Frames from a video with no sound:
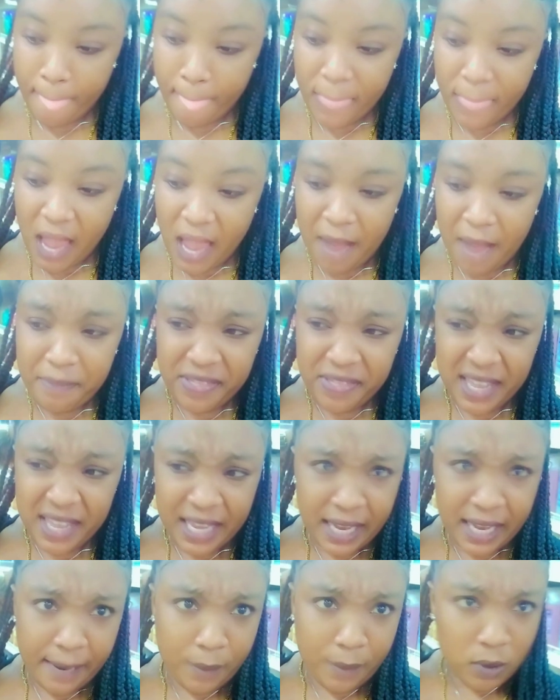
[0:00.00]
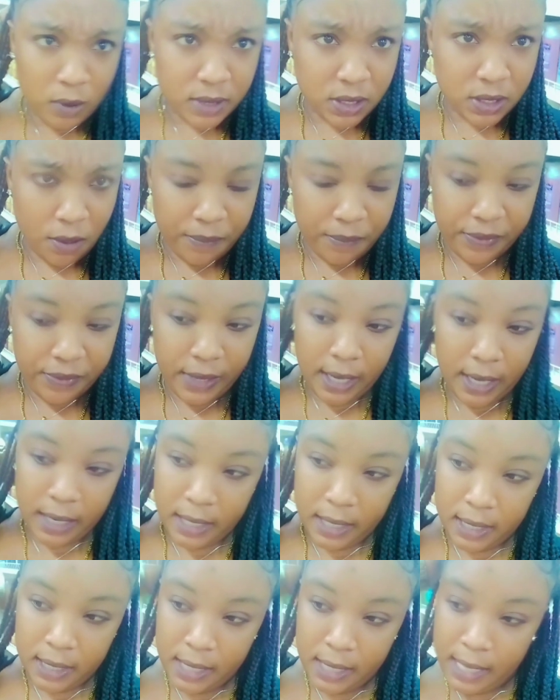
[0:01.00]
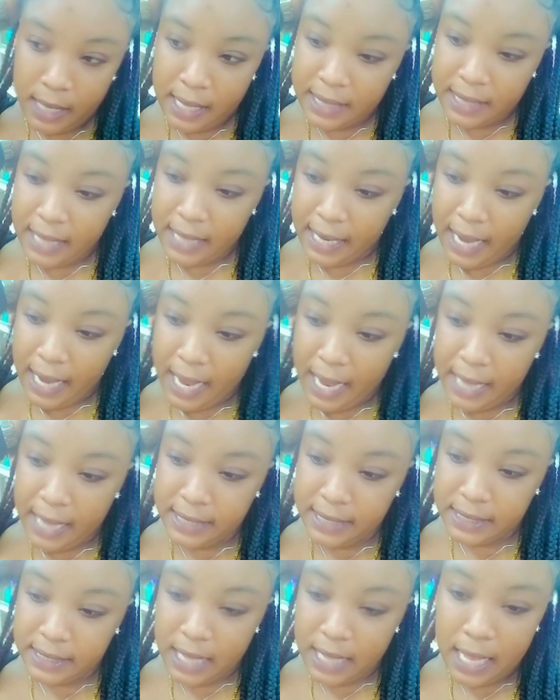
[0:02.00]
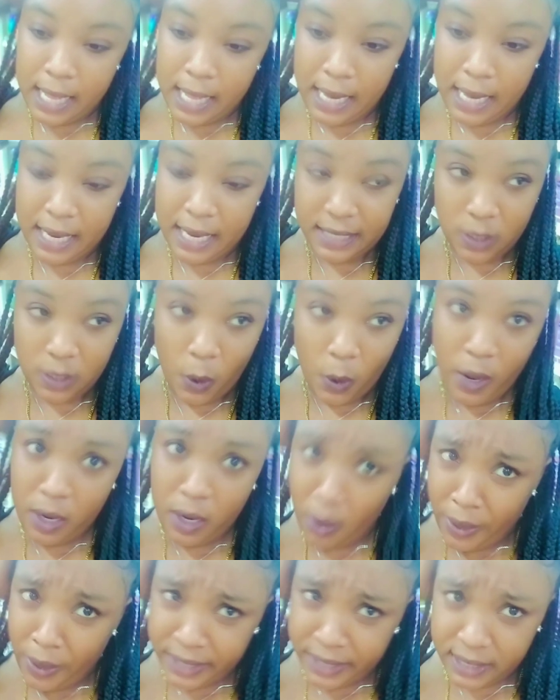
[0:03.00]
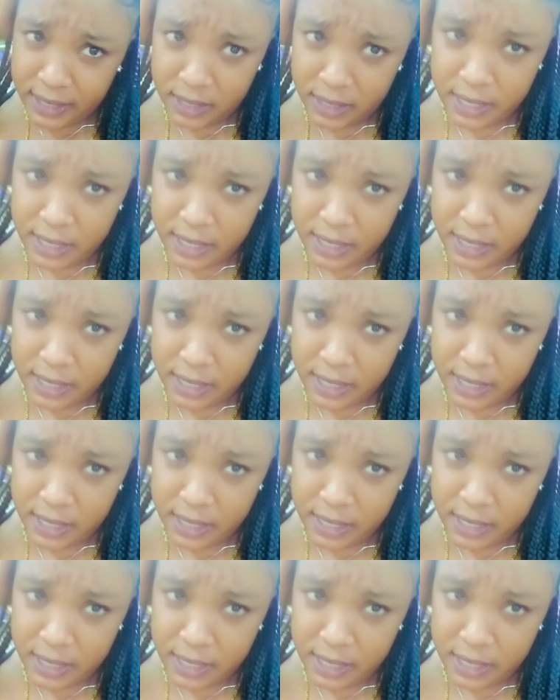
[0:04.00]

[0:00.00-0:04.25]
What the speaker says: I'm thinking about something that has less oil quantity